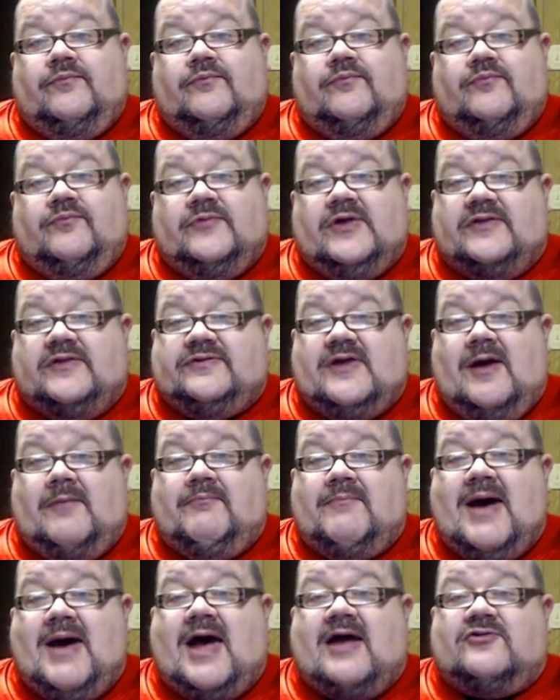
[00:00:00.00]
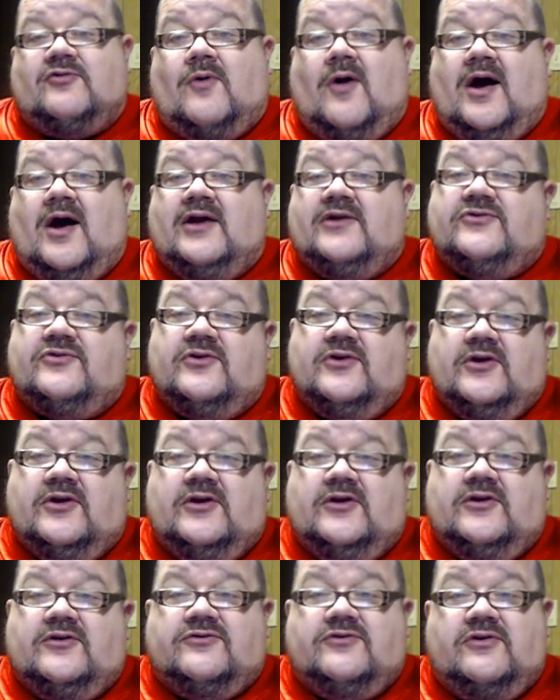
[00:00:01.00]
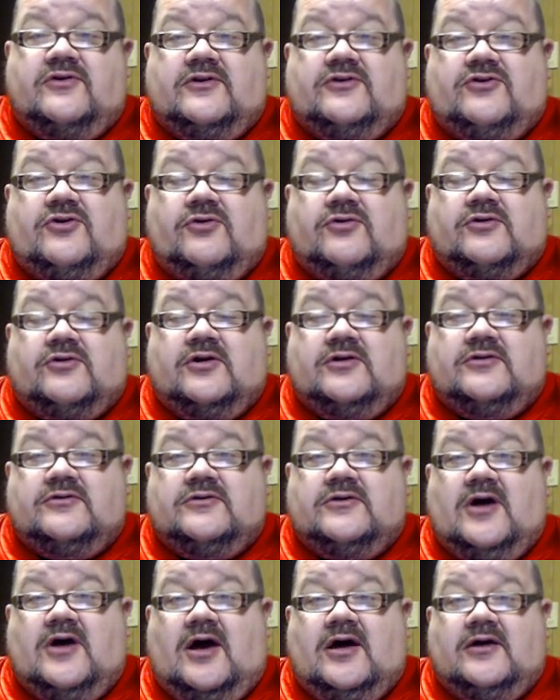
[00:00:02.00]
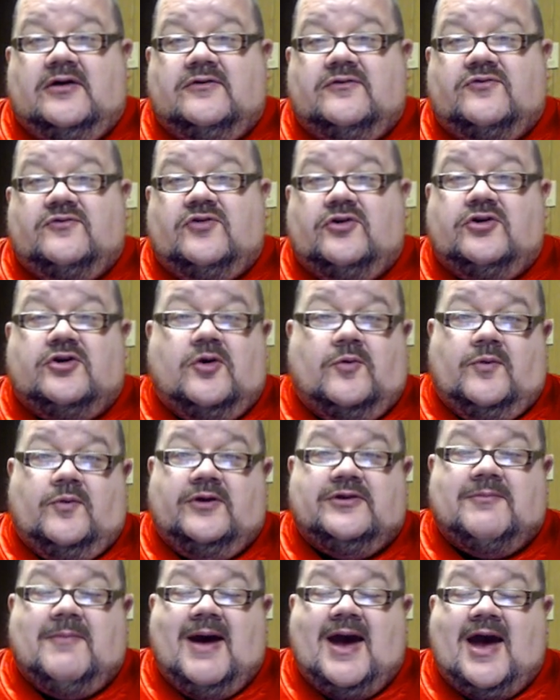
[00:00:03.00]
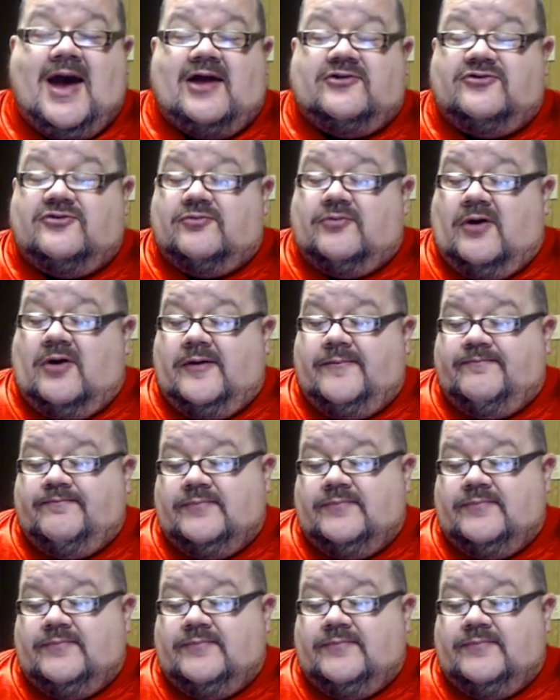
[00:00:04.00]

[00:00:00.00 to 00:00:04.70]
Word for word: let them bat twice so that you can uh, so you can win the match, right?